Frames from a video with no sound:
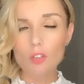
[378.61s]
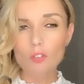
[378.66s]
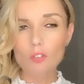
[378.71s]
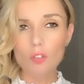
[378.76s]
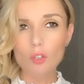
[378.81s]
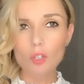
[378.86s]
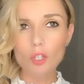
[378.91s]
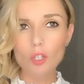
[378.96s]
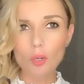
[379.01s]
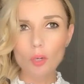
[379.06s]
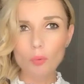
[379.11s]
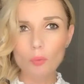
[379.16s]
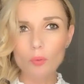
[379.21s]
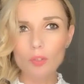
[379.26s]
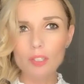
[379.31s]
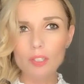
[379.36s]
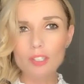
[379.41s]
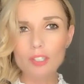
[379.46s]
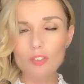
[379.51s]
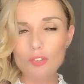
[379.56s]
so you can
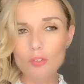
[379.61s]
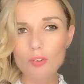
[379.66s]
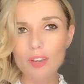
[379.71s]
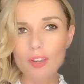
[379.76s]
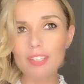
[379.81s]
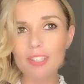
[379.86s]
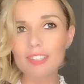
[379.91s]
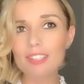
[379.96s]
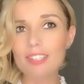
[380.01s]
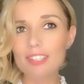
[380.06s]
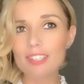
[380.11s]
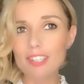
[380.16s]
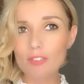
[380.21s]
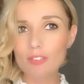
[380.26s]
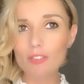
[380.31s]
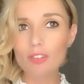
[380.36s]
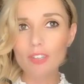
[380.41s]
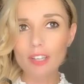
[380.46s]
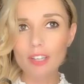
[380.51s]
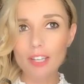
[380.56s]
really train the
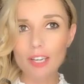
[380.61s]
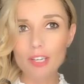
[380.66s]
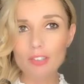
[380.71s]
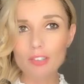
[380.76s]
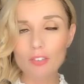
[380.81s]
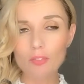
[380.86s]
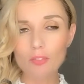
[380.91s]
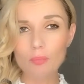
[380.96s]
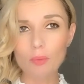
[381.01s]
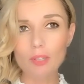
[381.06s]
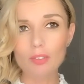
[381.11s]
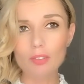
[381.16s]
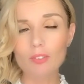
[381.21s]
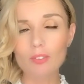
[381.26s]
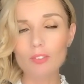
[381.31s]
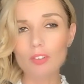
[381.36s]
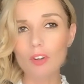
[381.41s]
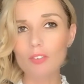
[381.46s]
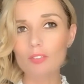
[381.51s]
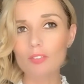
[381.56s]
different layers of mental
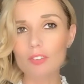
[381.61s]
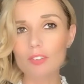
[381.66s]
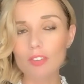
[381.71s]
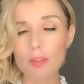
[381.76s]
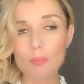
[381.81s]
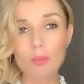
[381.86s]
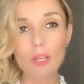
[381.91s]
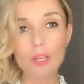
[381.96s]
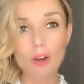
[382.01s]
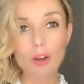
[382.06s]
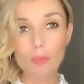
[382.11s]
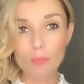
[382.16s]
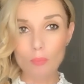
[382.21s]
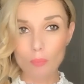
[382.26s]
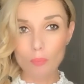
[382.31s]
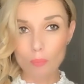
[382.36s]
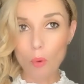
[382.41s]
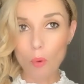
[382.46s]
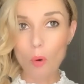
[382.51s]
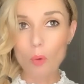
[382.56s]
toughness and become
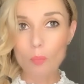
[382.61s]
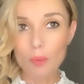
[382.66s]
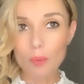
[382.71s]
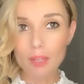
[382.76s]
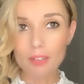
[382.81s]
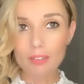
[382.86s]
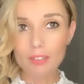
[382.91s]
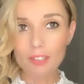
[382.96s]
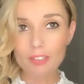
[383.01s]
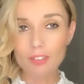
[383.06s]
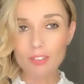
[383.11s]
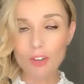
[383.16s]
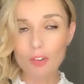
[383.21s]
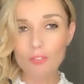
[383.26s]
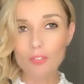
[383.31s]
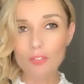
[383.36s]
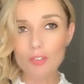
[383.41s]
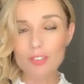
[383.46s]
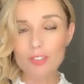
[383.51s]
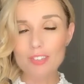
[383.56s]
more mentally
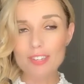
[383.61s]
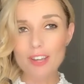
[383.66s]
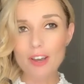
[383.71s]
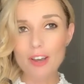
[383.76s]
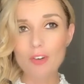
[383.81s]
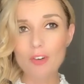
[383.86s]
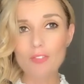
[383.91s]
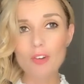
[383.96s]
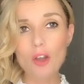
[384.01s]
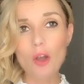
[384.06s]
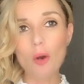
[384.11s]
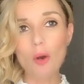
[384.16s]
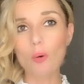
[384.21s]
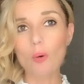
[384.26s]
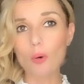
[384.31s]
tough yourself,